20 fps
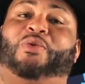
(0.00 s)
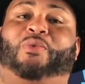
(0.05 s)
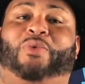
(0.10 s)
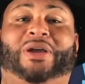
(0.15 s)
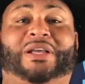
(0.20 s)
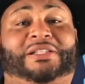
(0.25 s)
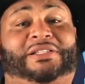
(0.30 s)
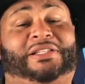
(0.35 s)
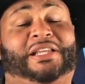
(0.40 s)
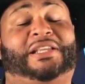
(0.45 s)

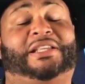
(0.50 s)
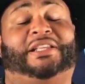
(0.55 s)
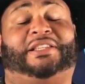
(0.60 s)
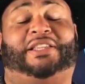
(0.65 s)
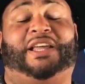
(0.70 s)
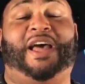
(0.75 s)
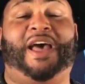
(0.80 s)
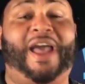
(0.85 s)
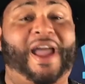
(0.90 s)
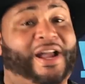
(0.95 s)
we see
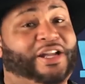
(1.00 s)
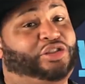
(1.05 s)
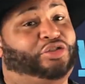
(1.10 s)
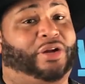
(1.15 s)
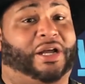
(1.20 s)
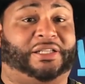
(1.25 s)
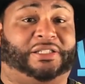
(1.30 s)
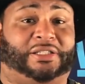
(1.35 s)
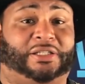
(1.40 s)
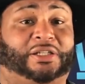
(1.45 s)
that the
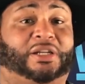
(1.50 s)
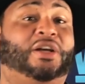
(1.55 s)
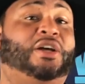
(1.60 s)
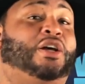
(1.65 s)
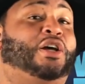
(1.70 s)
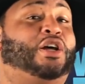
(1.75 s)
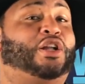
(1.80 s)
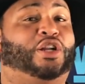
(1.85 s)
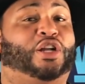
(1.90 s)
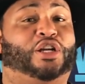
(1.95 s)
hairdresser
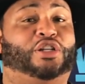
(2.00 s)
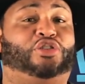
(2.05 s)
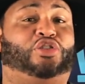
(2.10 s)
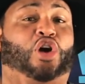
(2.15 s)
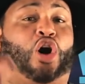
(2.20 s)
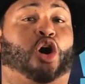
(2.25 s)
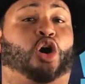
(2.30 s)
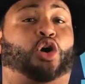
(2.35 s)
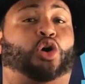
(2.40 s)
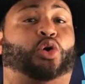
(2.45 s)
done
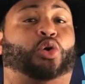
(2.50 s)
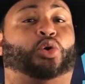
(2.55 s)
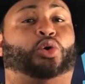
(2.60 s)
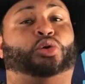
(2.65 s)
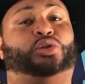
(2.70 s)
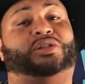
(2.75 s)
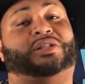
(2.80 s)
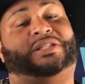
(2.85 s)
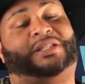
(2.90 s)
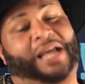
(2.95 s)

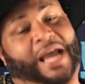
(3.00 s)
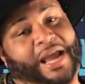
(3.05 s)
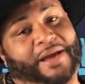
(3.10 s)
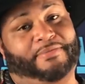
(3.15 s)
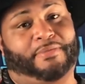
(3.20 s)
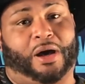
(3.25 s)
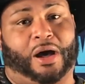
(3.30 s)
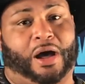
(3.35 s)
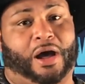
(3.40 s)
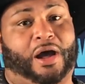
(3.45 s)
told
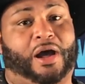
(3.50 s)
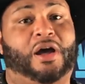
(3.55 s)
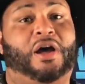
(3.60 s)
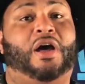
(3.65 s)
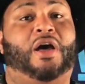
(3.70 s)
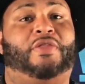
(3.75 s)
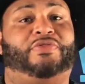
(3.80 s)
Tamar